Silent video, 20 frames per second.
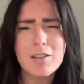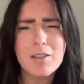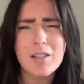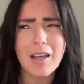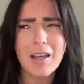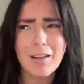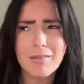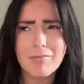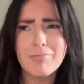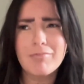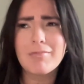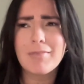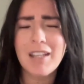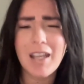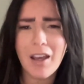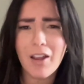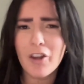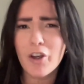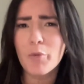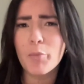I was like,
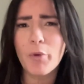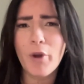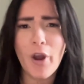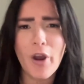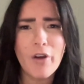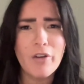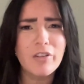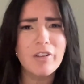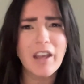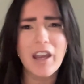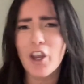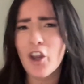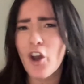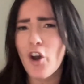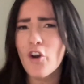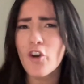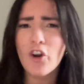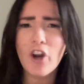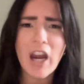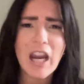"Killer, bro. Like,
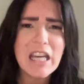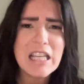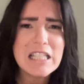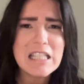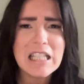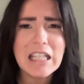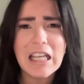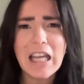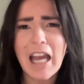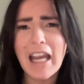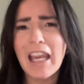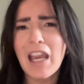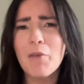go crazy.